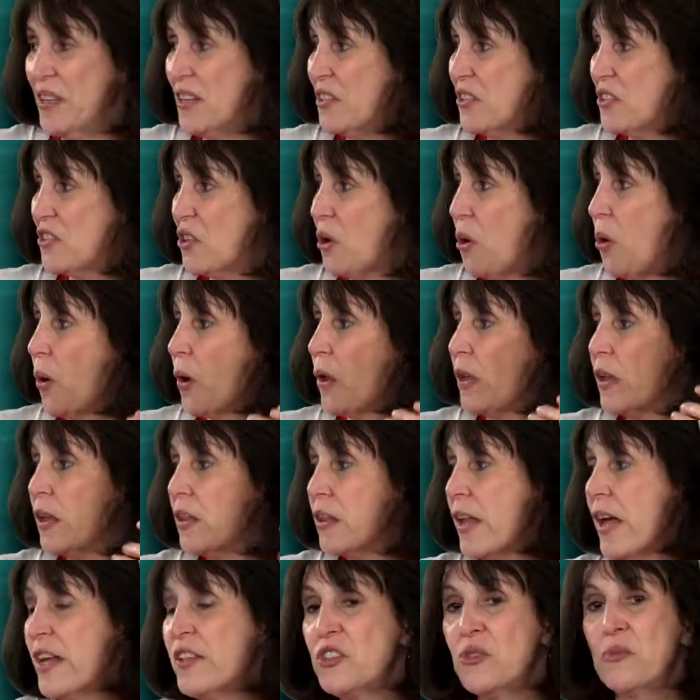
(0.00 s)
so
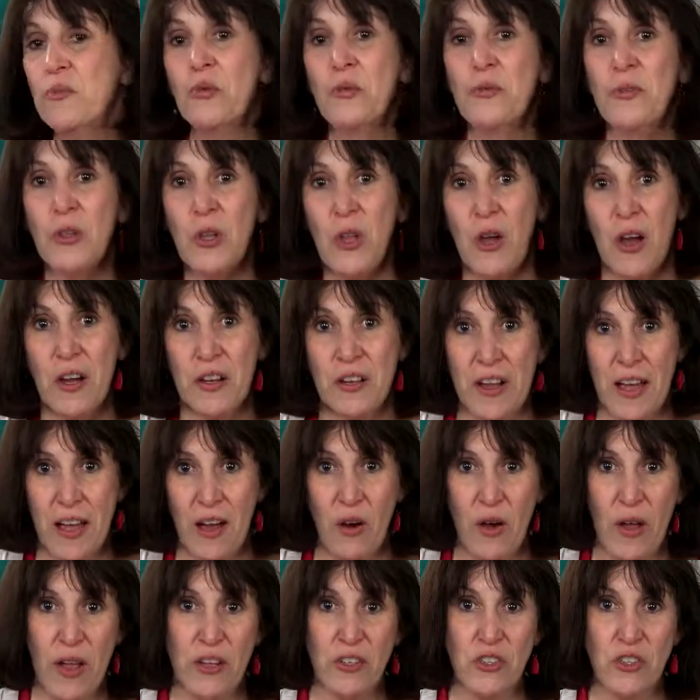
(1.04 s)
let's move along
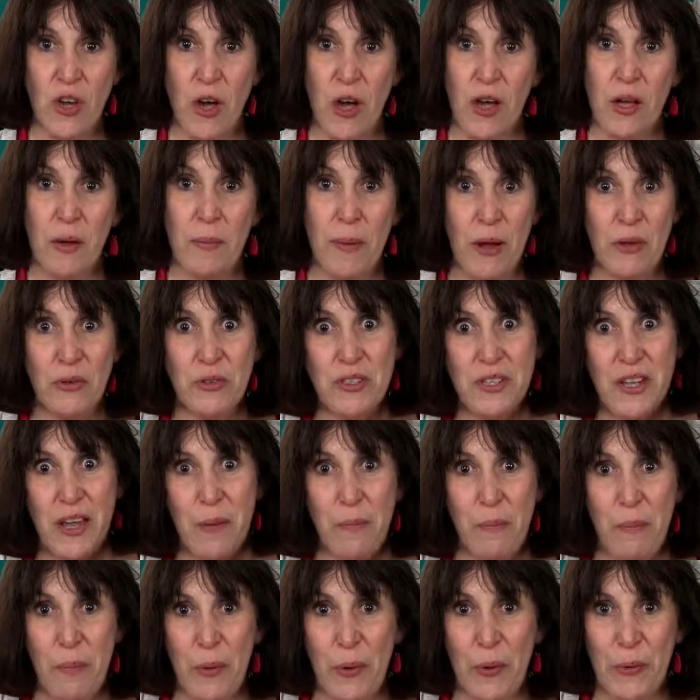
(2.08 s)
now and talk about
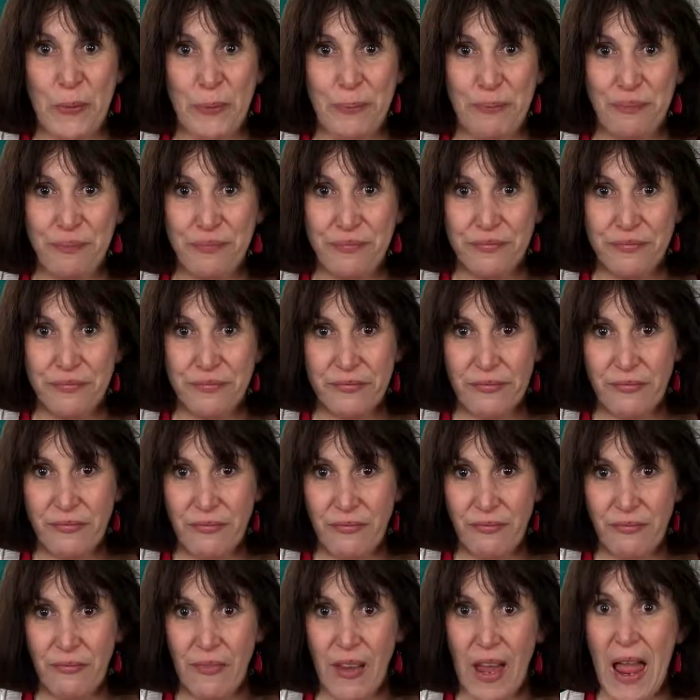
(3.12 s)
tempo.
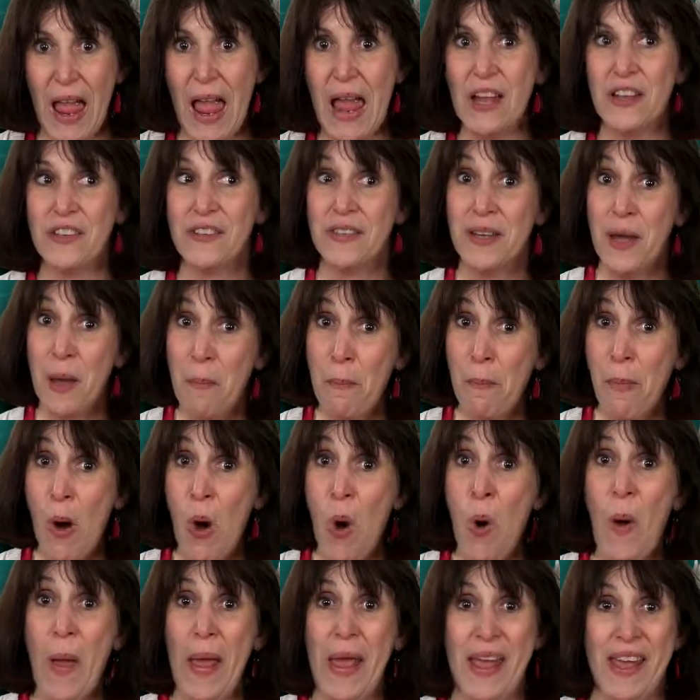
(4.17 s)

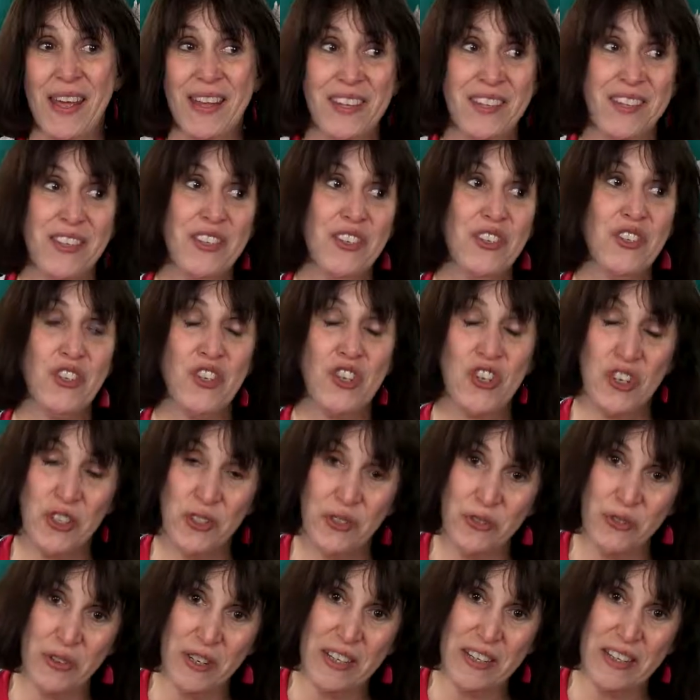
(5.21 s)
Tempo and
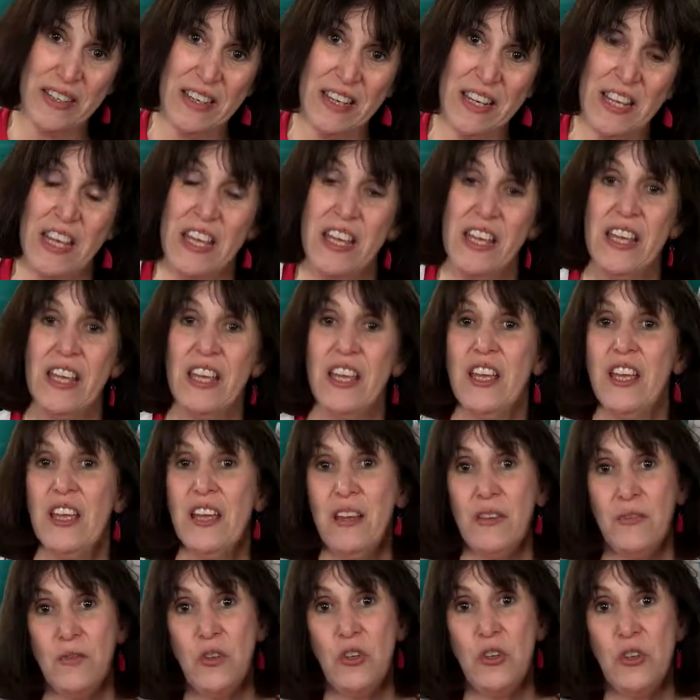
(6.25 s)
children.
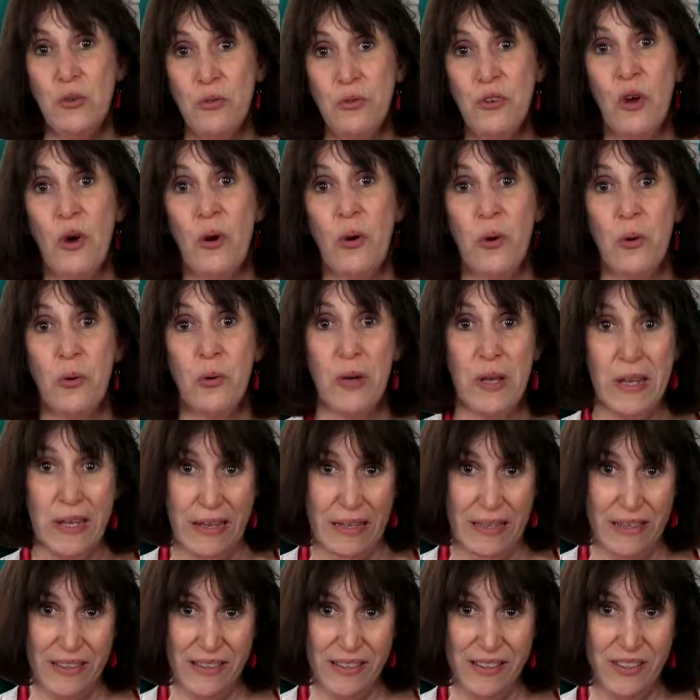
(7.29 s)
If you know
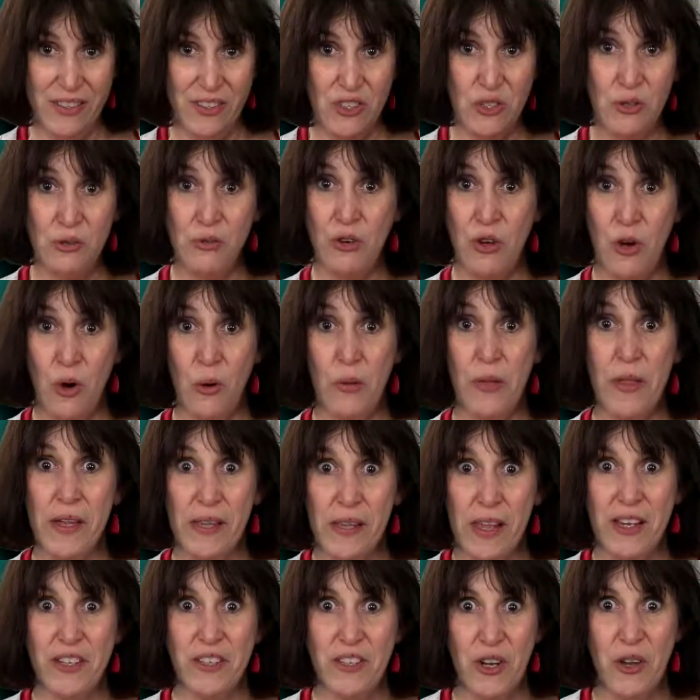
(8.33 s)
kids, you know they
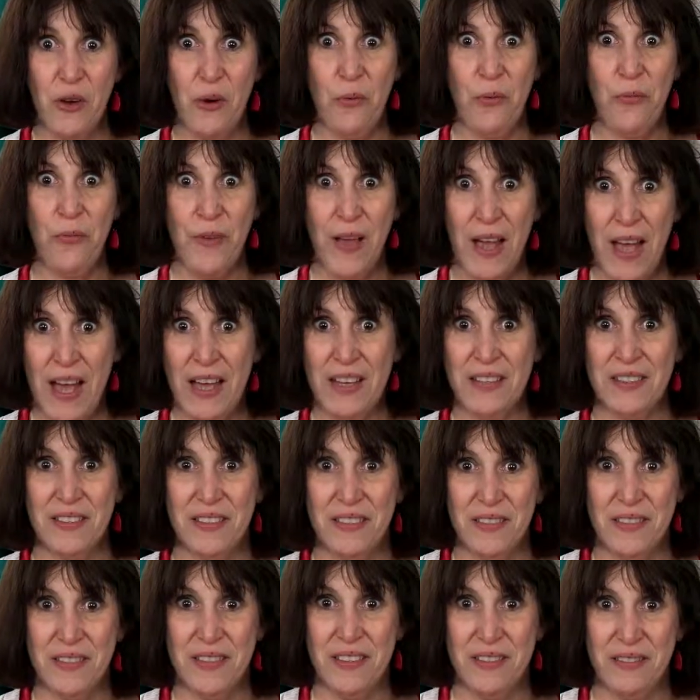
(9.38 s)
like to go
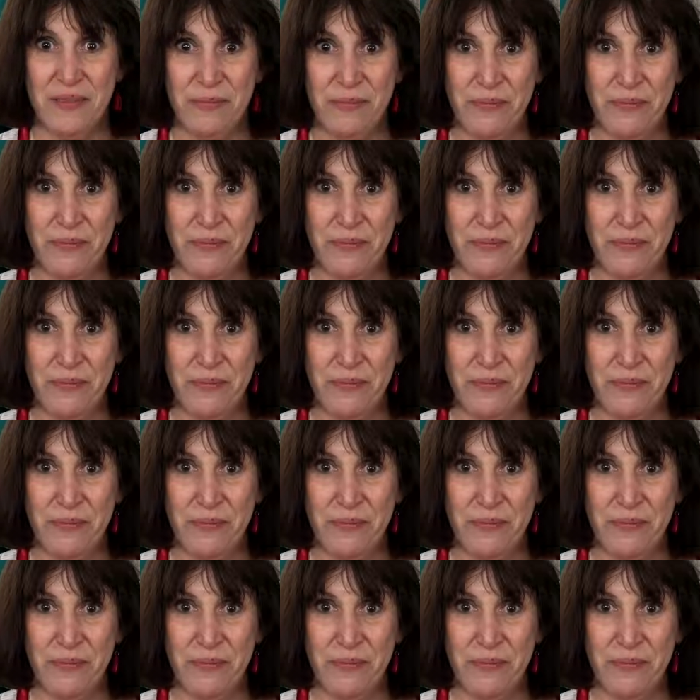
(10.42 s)
fast.